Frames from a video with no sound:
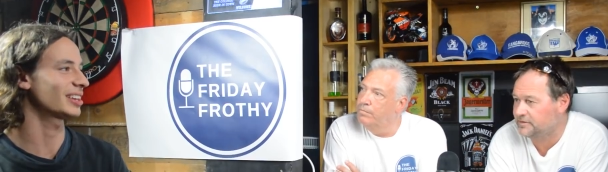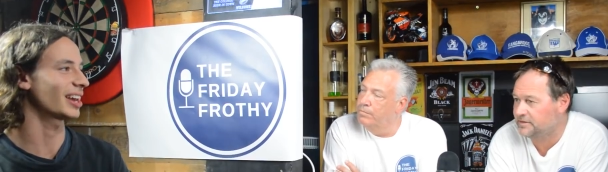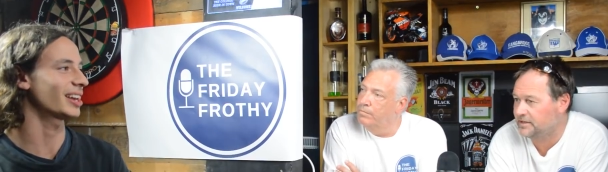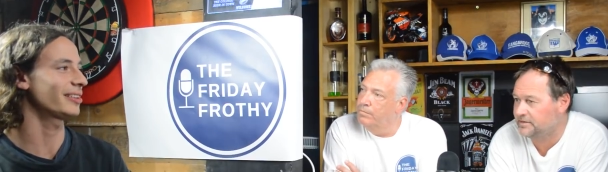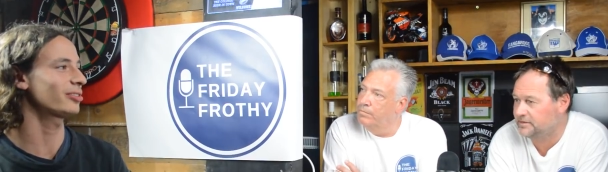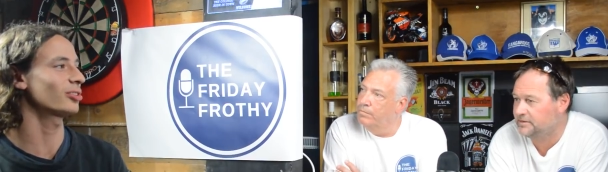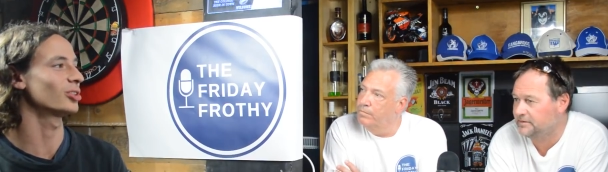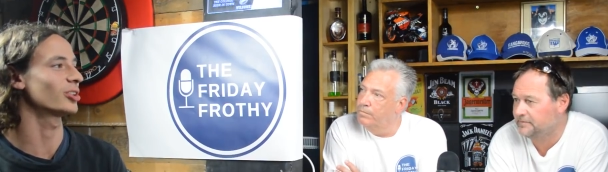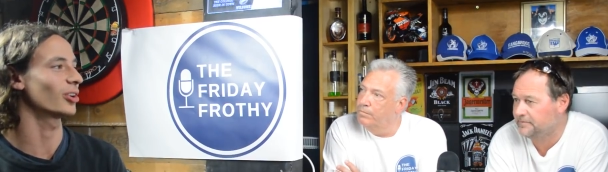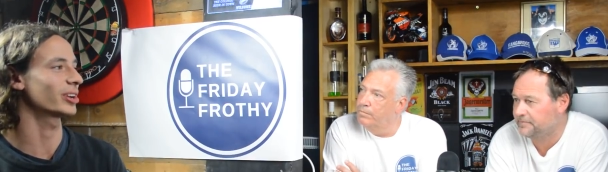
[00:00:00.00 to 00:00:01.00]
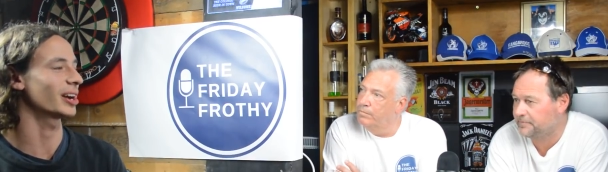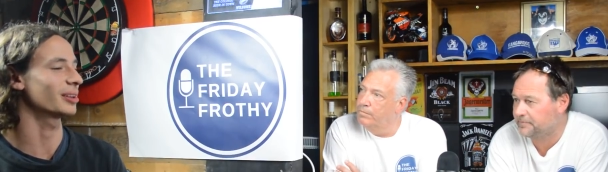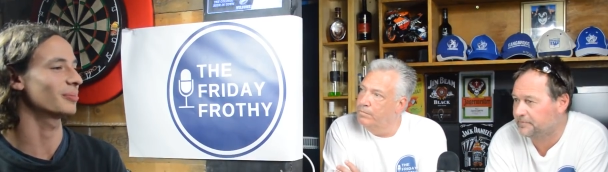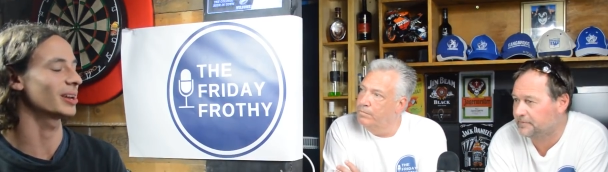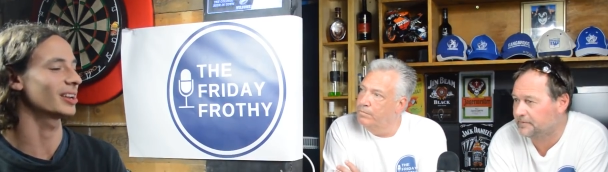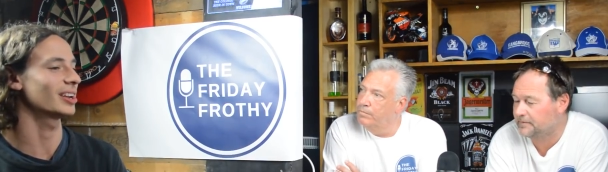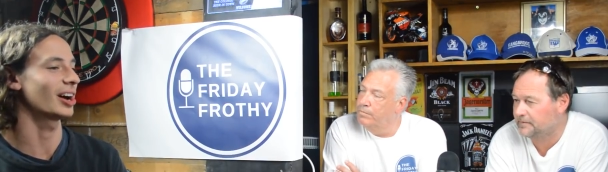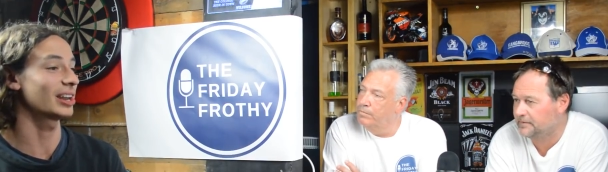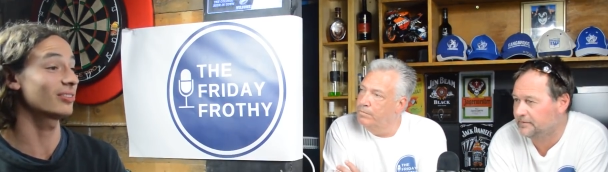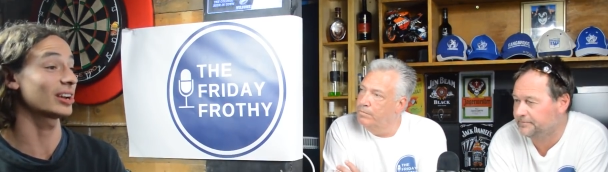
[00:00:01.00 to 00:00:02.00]
Speaker 1: Yeah, yeah, he used to do go karting, but
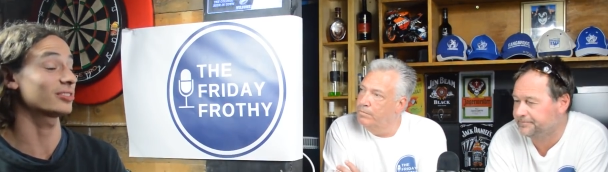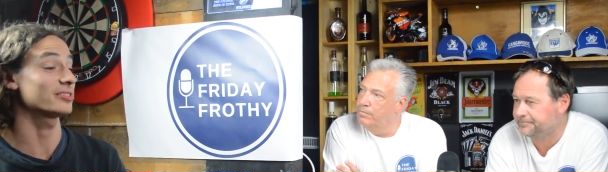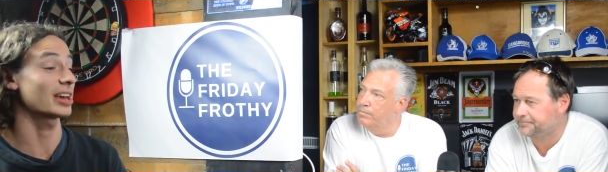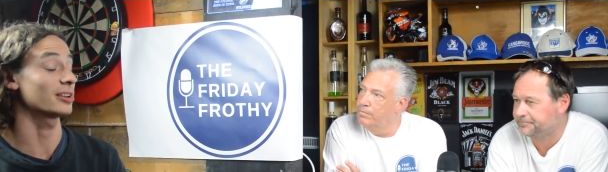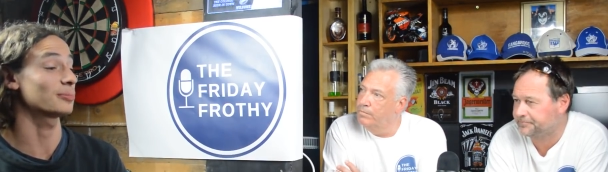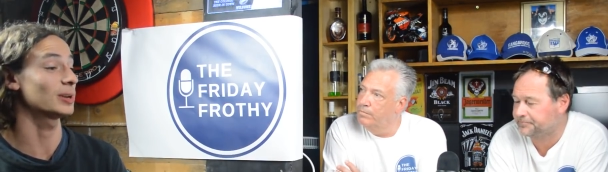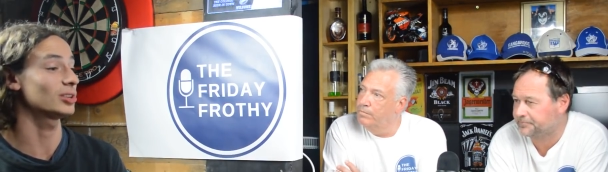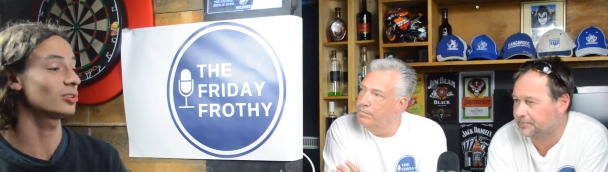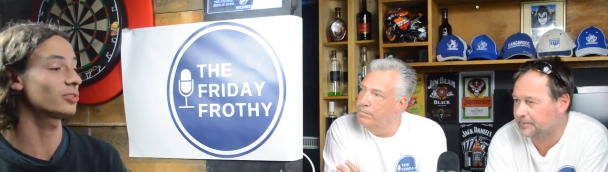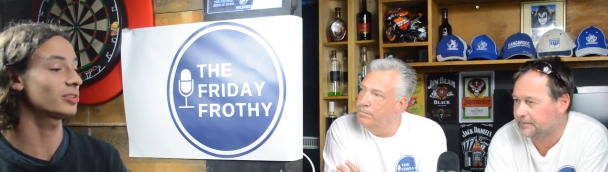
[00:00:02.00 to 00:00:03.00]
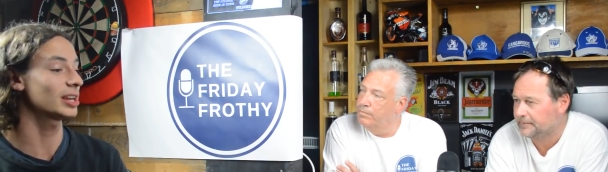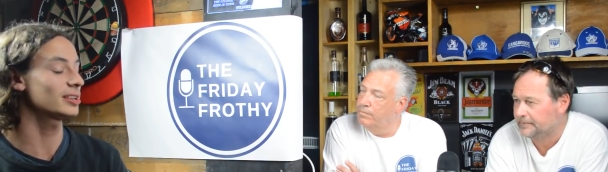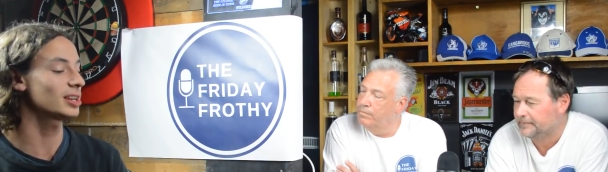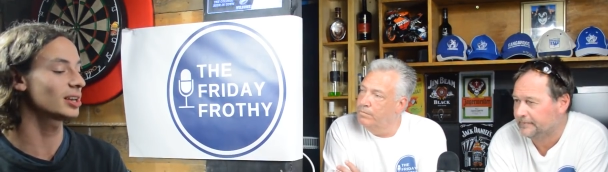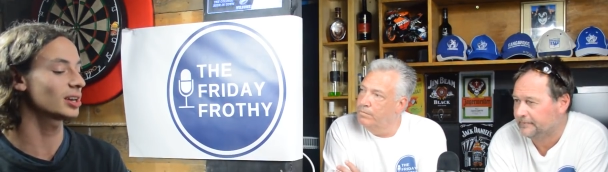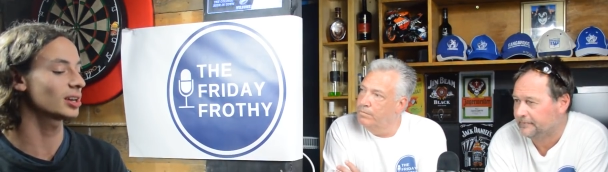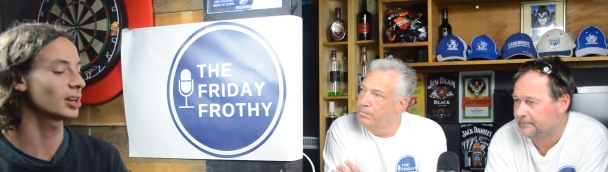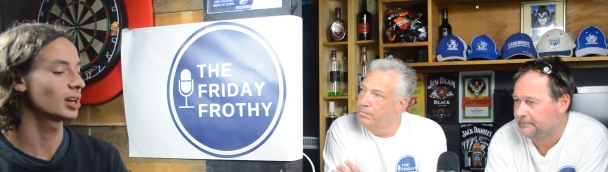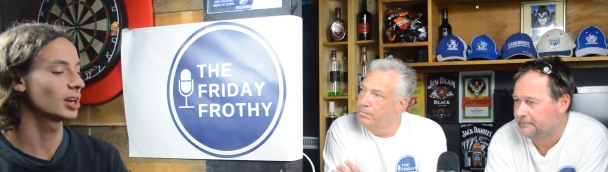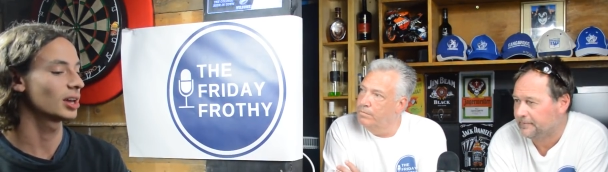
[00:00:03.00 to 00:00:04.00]
I never actually say this, but he used he did a
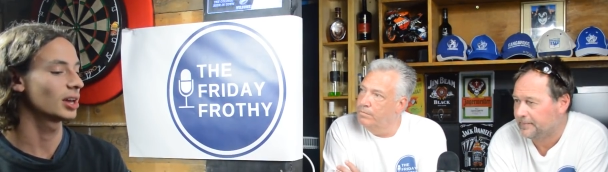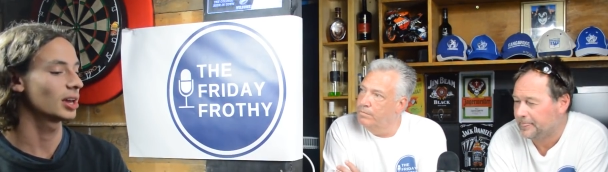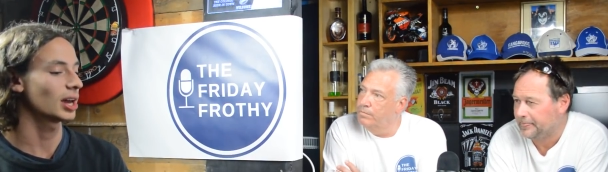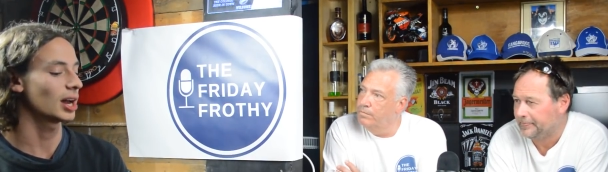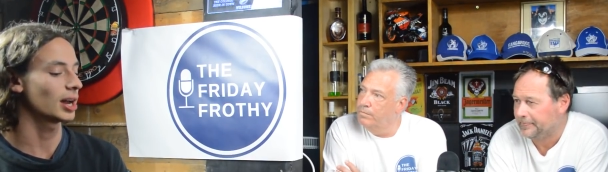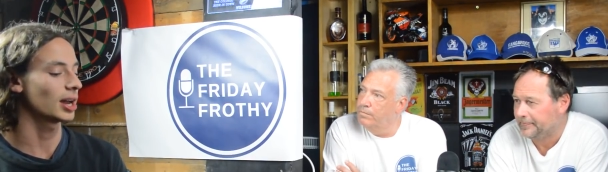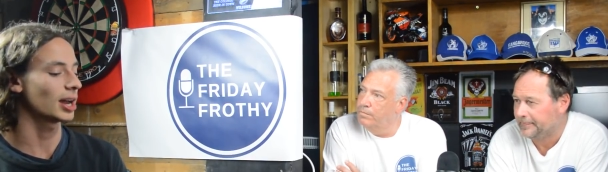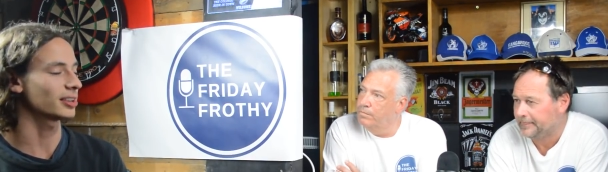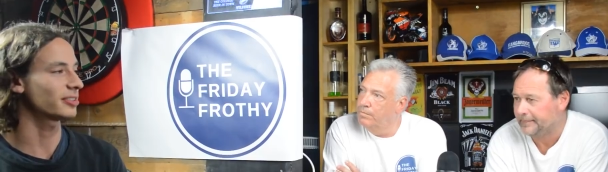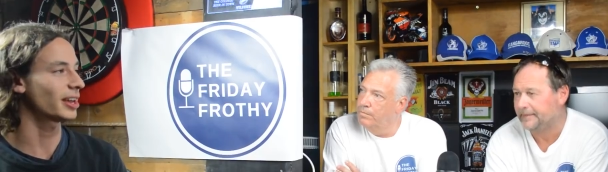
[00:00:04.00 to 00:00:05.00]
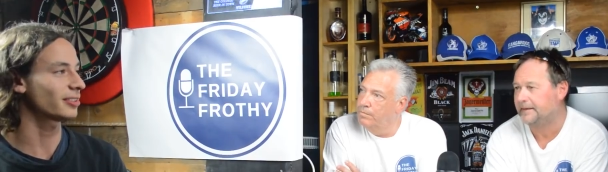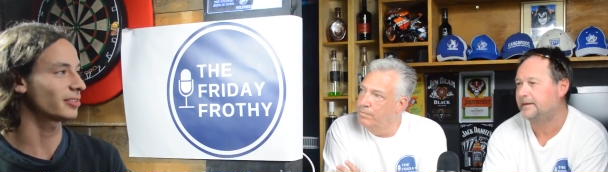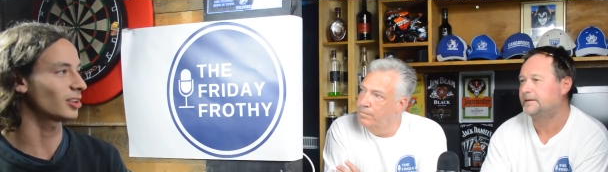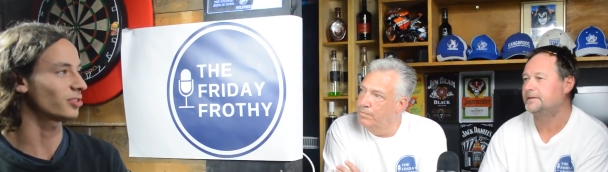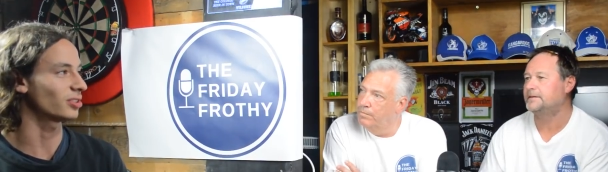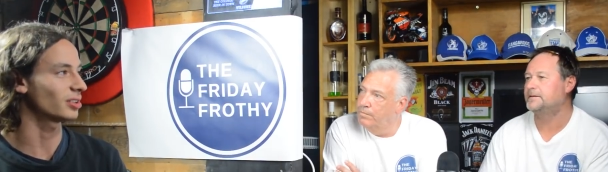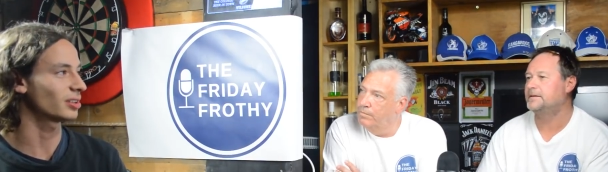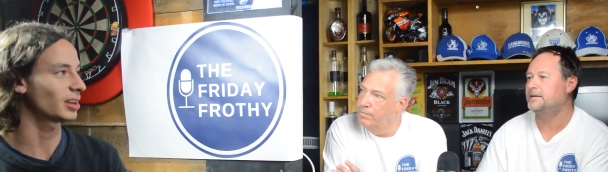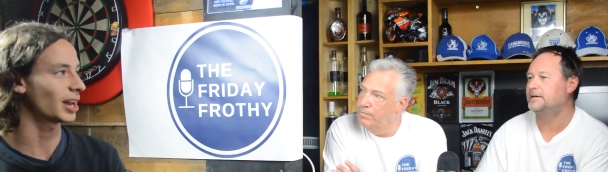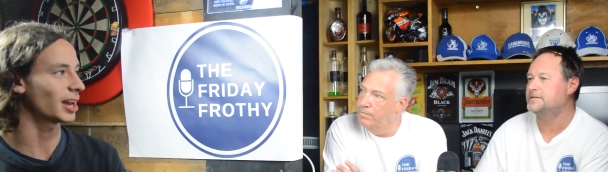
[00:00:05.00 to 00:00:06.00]
uh, a test session
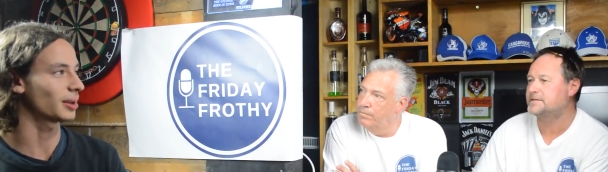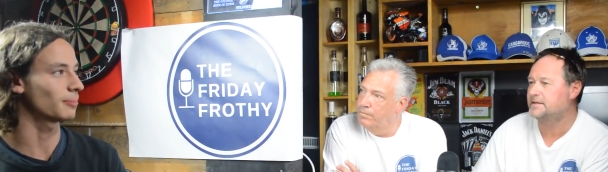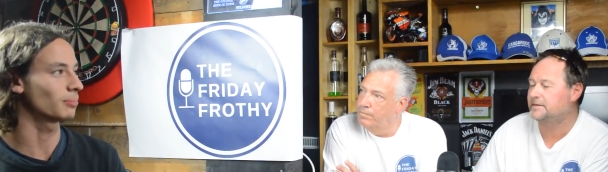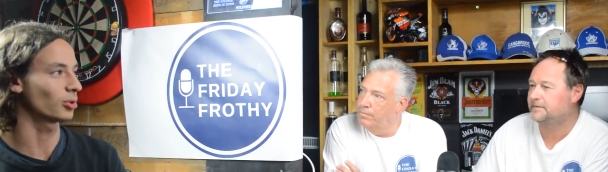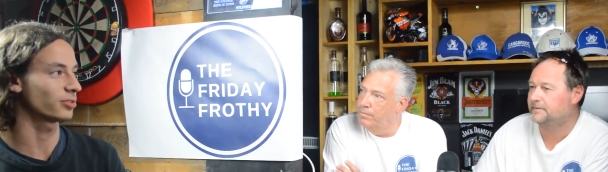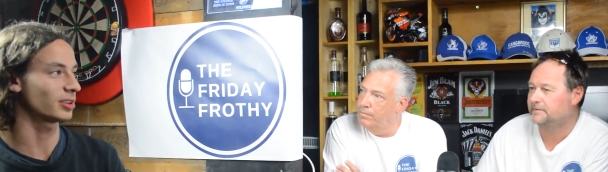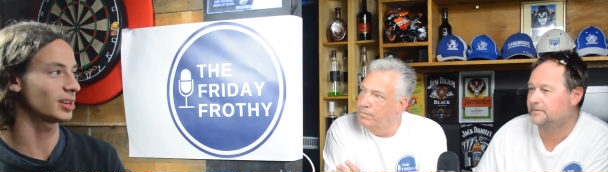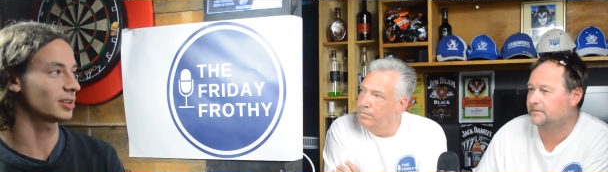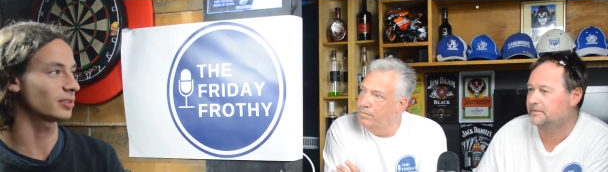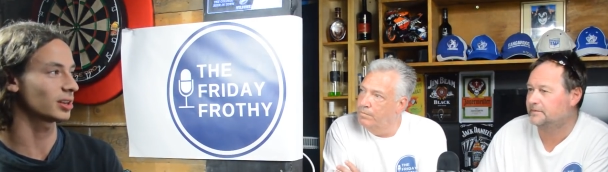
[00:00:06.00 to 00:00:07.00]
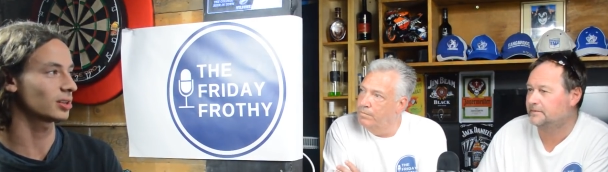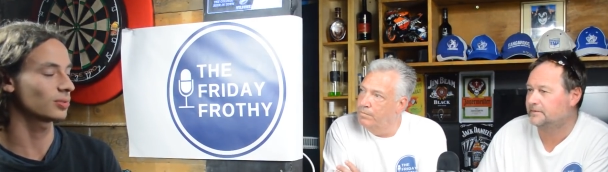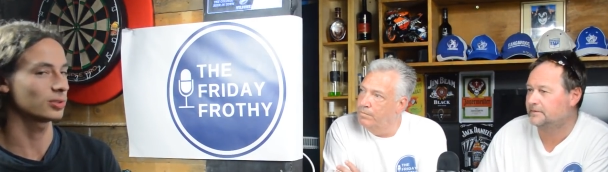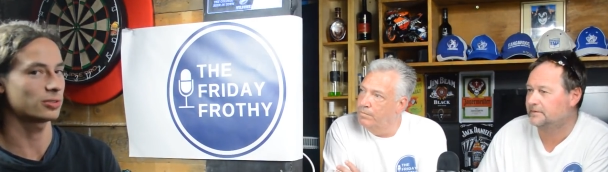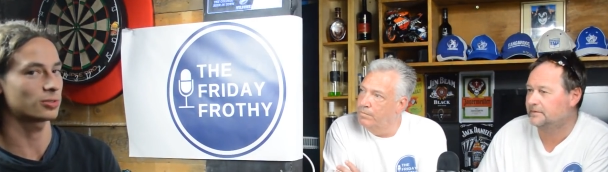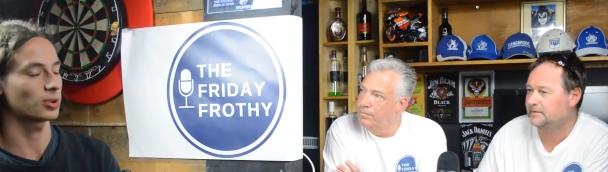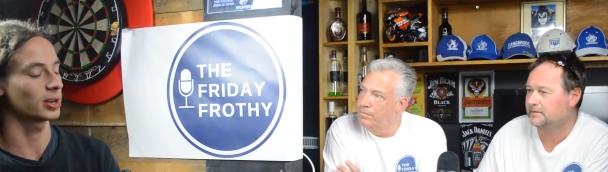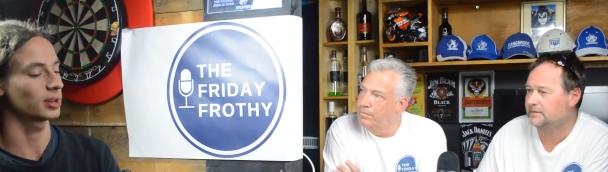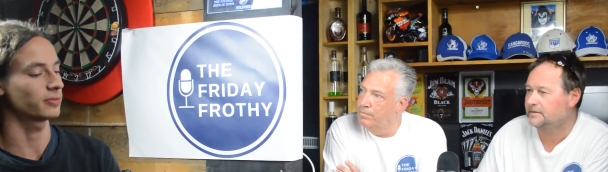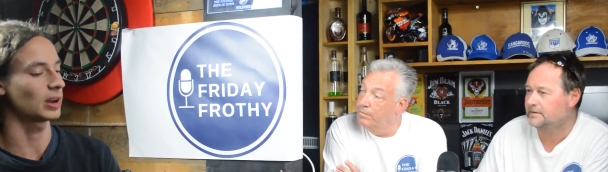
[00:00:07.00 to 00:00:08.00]
yes. at Monza in Italy, which is quite
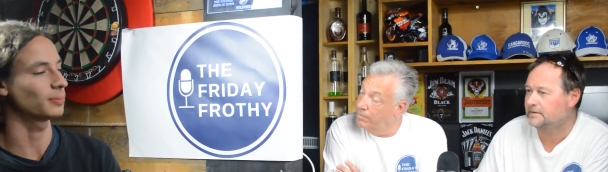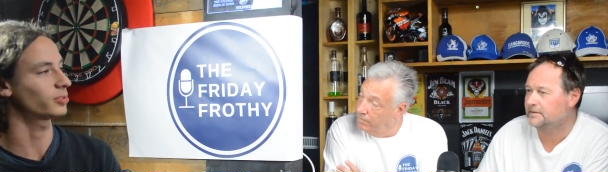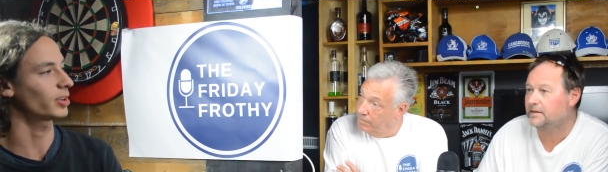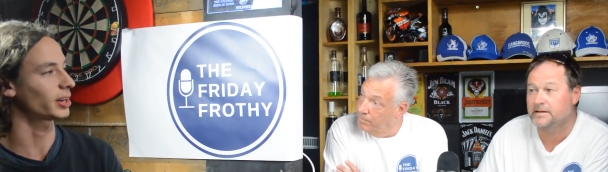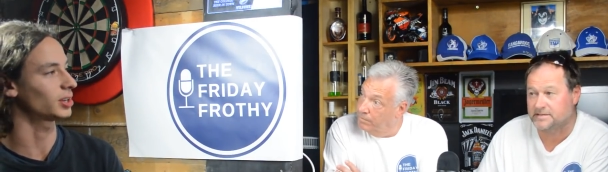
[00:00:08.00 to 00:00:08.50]
a famous track yes.